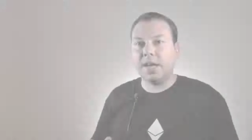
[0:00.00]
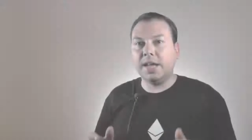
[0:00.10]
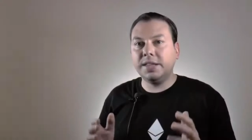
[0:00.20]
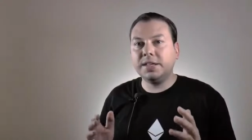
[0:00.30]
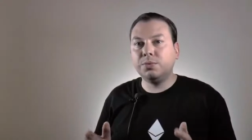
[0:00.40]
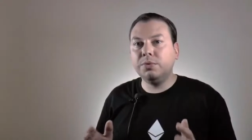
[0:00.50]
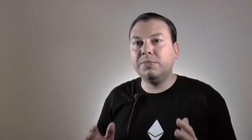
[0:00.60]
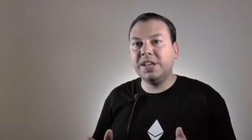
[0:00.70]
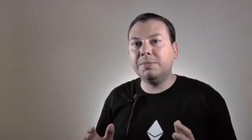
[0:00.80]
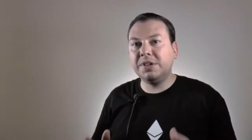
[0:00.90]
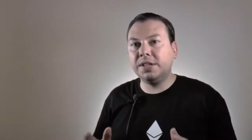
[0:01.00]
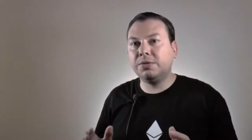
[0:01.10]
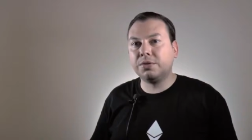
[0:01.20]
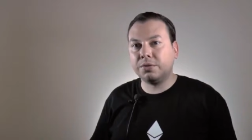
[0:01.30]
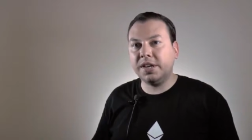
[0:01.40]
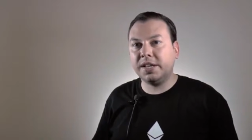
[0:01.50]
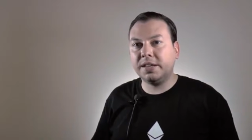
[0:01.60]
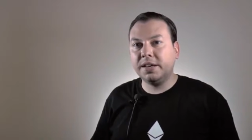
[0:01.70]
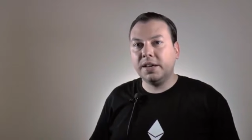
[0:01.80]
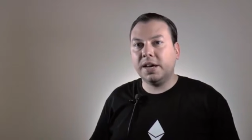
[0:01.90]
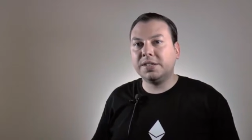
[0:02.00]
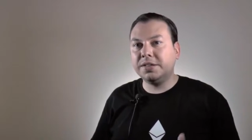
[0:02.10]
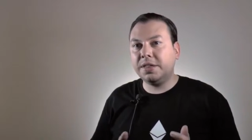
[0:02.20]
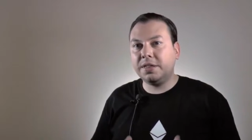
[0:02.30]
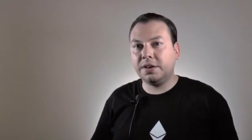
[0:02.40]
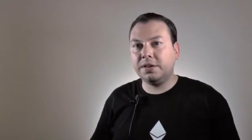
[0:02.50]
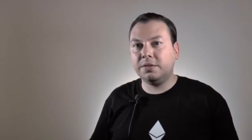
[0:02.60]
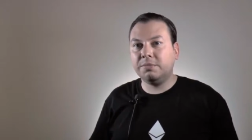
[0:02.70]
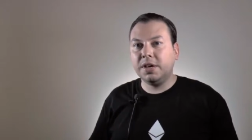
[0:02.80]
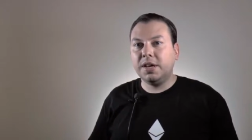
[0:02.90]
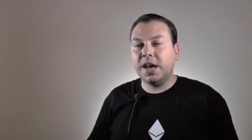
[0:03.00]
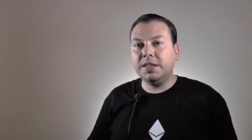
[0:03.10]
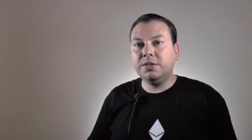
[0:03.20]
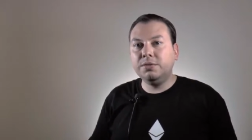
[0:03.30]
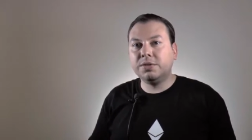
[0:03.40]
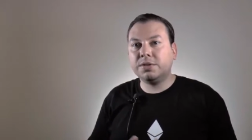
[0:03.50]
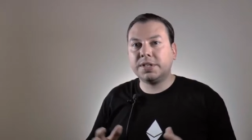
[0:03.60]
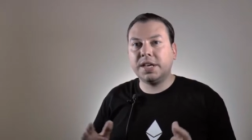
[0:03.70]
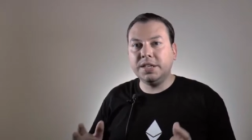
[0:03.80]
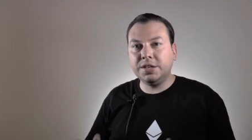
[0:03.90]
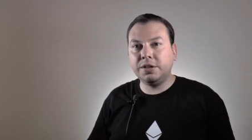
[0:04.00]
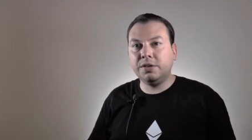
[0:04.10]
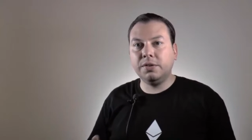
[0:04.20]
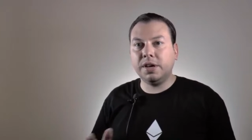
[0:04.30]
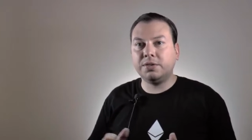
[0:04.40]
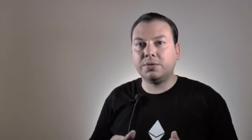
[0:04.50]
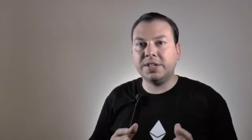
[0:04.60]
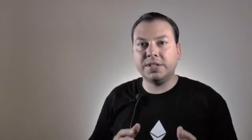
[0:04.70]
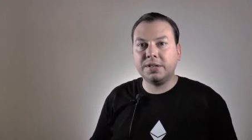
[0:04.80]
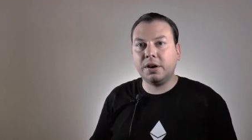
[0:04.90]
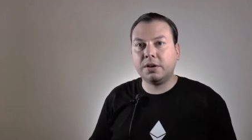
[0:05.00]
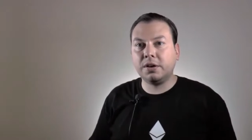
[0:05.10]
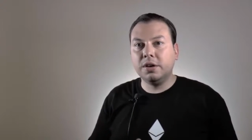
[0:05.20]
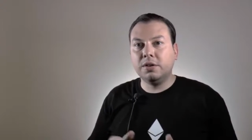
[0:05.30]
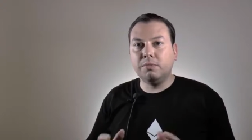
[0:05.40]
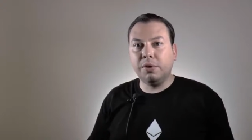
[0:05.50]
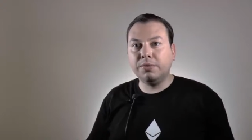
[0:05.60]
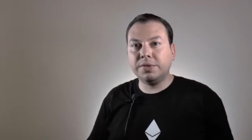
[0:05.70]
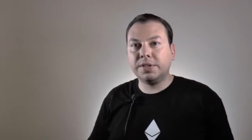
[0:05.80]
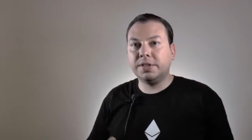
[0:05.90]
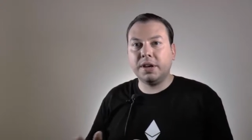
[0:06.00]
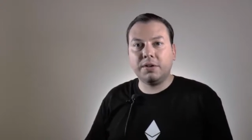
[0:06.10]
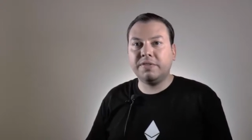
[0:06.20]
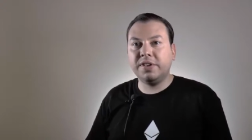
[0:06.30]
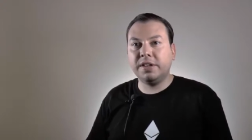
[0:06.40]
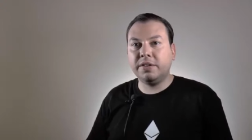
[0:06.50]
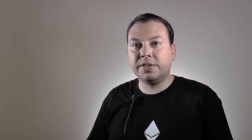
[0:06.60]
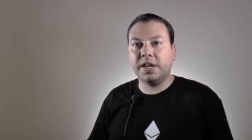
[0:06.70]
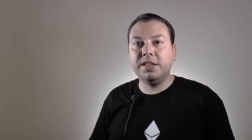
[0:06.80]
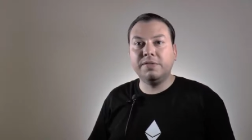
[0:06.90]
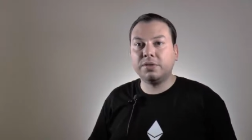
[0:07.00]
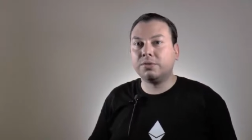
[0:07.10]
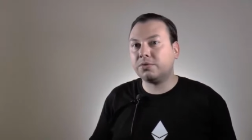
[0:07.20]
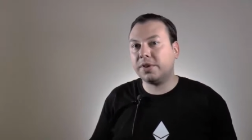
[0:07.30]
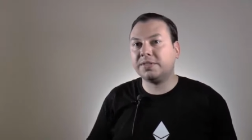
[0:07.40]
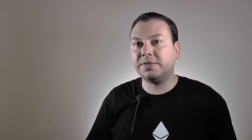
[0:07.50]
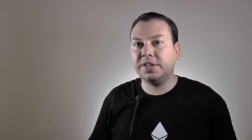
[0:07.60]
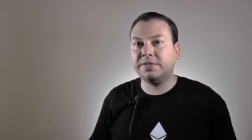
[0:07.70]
And this wouldn't be limited to credit, as on Ethereum, any users can issue and trade stock, bonds, derivatives, and even contracts for